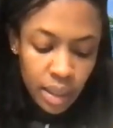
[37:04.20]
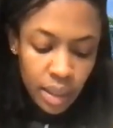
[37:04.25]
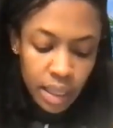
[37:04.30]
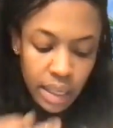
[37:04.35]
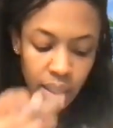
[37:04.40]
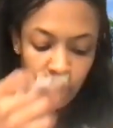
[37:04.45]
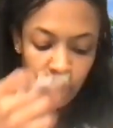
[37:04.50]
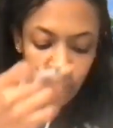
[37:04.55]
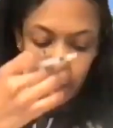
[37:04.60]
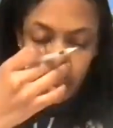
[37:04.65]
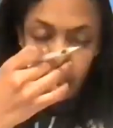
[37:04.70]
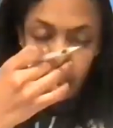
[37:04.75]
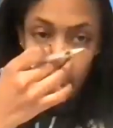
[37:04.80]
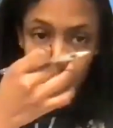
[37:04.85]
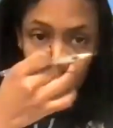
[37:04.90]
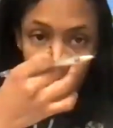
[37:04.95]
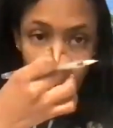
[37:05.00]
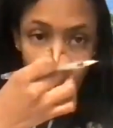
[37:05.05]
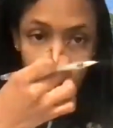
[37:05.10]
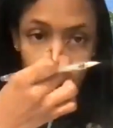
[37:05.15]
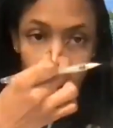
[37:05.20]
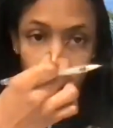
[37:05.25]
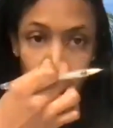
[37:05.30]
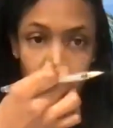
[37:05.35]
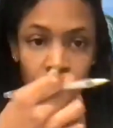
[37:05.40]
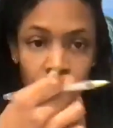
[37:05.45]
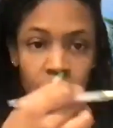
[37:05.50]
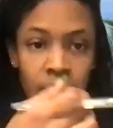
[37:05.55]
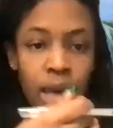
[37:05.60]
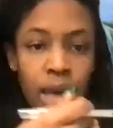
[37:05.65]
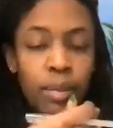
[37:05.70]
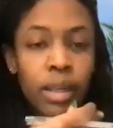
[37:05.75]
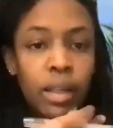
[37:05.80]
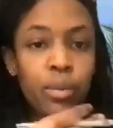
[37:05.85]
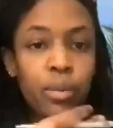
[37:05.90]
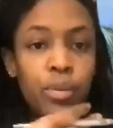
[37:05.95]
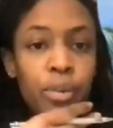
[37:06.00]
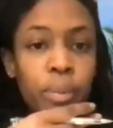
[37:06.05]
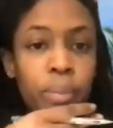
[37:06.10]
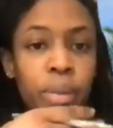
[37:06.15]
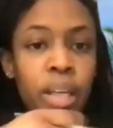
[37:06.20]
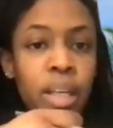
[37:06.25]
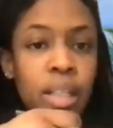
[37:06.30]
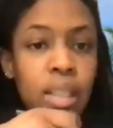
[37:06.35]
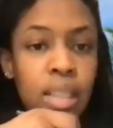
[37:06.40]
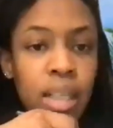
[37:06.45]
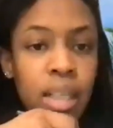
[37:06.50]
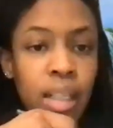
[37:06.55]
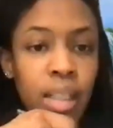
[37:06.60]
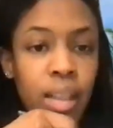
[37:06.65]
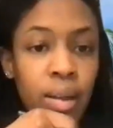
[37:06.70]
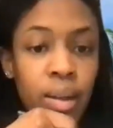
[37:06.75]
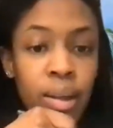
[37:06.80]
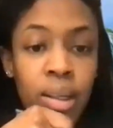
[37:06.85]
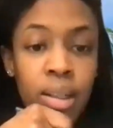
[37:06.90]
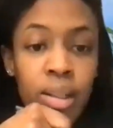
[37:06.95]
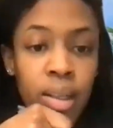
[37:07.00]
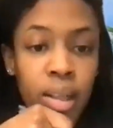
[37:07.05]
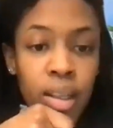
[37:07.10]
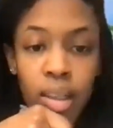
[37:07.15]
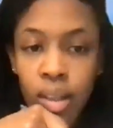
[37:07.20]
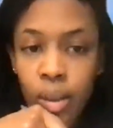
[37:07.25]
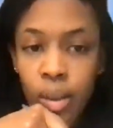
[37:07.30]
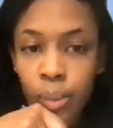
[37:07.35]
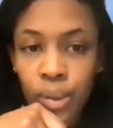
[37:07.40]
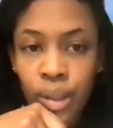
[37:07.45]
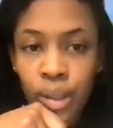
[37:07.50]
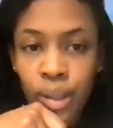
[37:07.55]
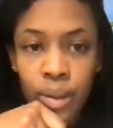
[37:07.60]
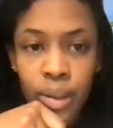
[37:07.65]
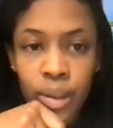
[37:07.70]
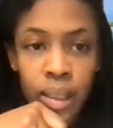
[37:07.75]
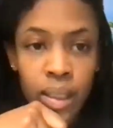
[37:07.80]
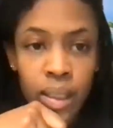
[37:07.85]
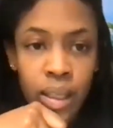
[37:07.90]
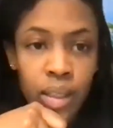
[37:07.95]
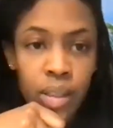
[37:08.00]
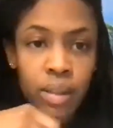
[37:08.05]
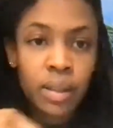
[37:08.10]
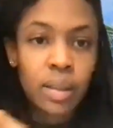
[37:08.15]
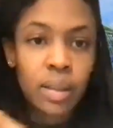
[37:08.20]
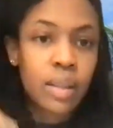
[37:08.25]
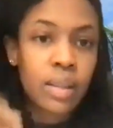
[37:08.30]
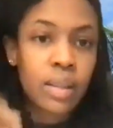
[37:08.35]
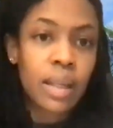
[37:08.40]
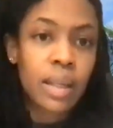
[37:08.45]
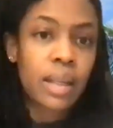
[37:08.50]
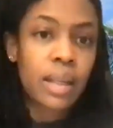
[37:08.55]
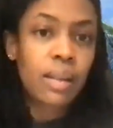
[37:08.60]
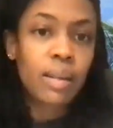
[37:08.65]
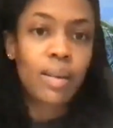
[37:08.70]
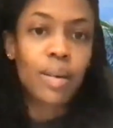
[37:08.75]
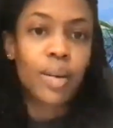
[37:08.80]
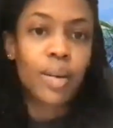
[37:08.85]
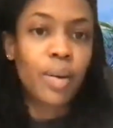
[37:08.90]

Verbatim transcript: I think to I mean, for me, it's like there is nothing without citation because, like, you know,